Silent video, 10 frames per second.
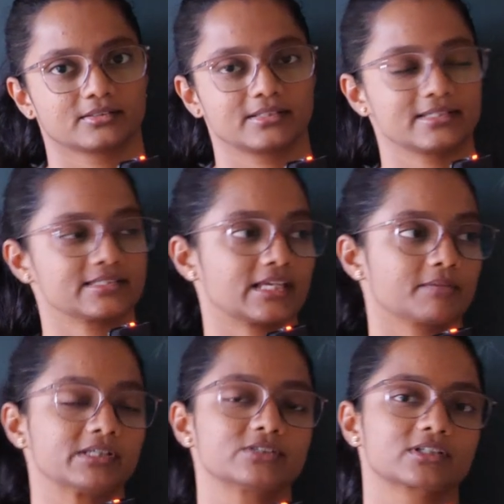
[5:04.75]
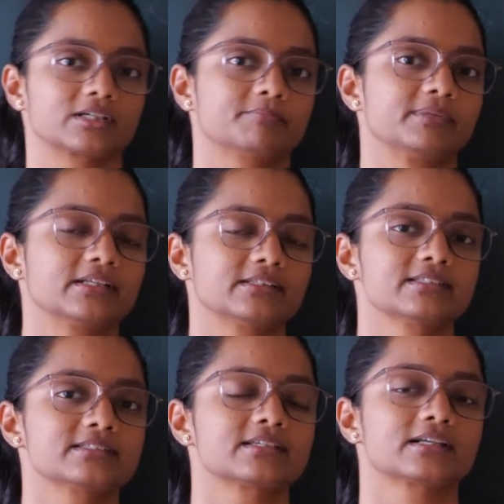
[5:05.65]
He's able to complete
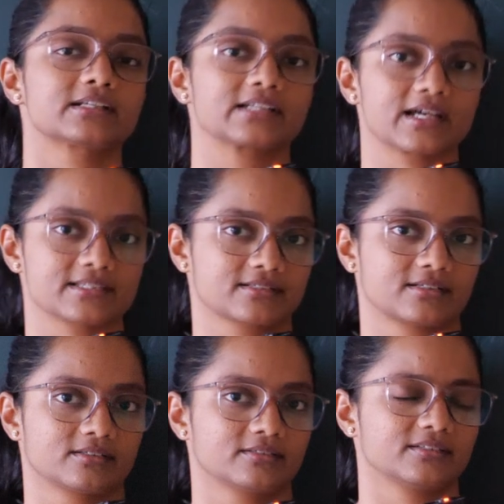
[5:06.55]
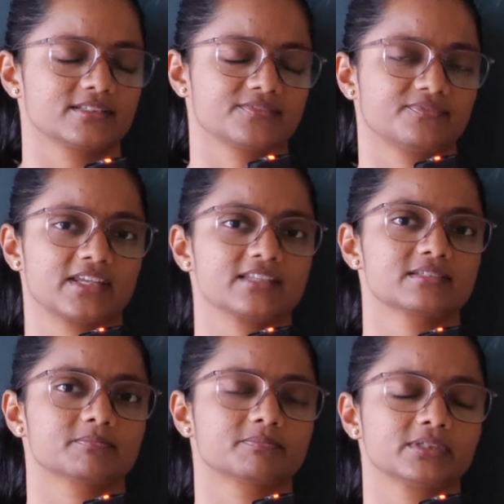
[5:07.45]
this task, this very
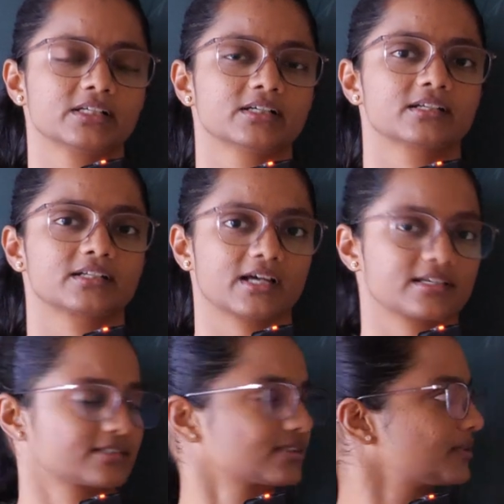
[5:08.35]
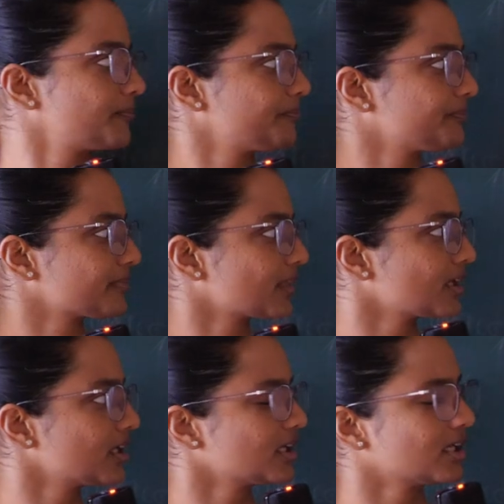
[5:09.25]
simple task.
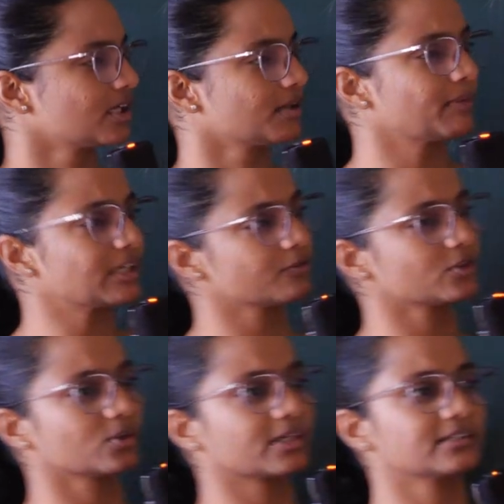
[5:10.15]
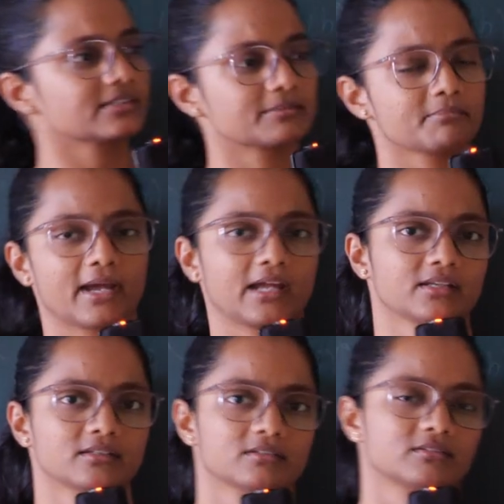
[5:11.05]
But if you look at this
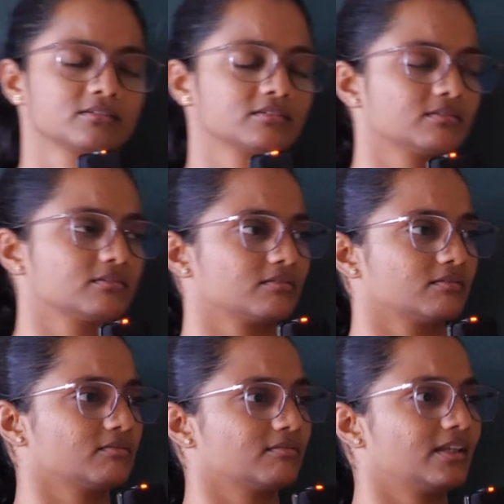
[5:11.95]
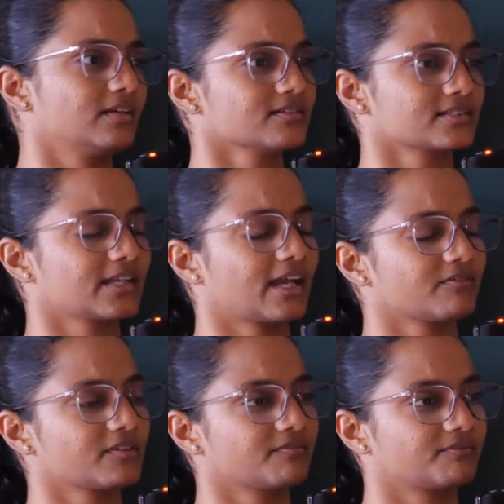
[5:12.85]
man, he doesn't have
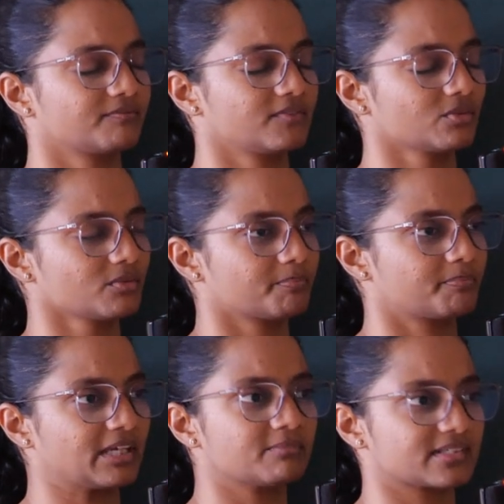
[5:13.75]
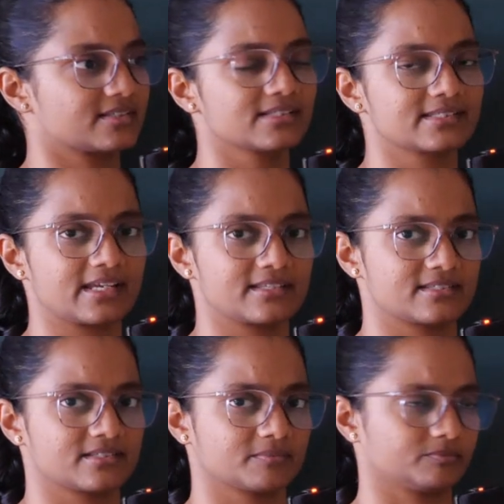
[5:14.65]
a big muscle
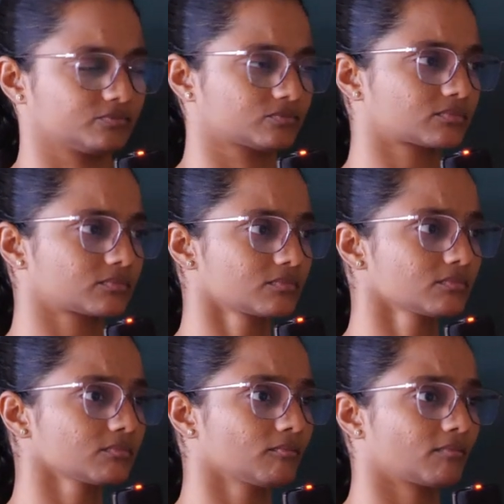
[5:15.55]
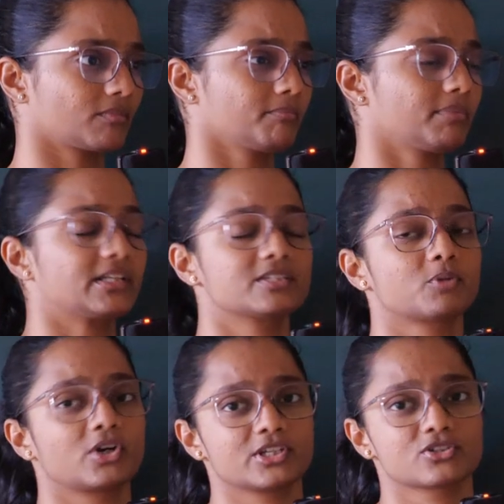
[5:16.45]
size, but his
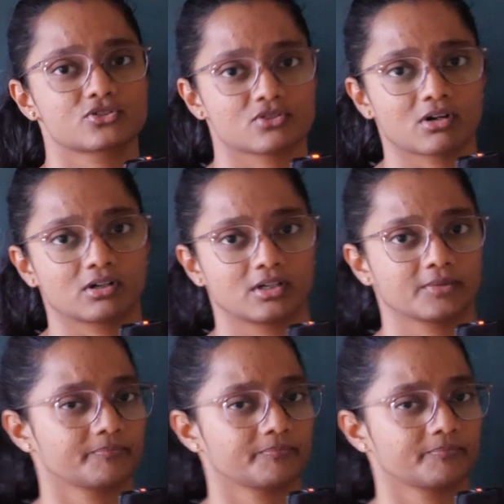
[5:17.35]
body is strong.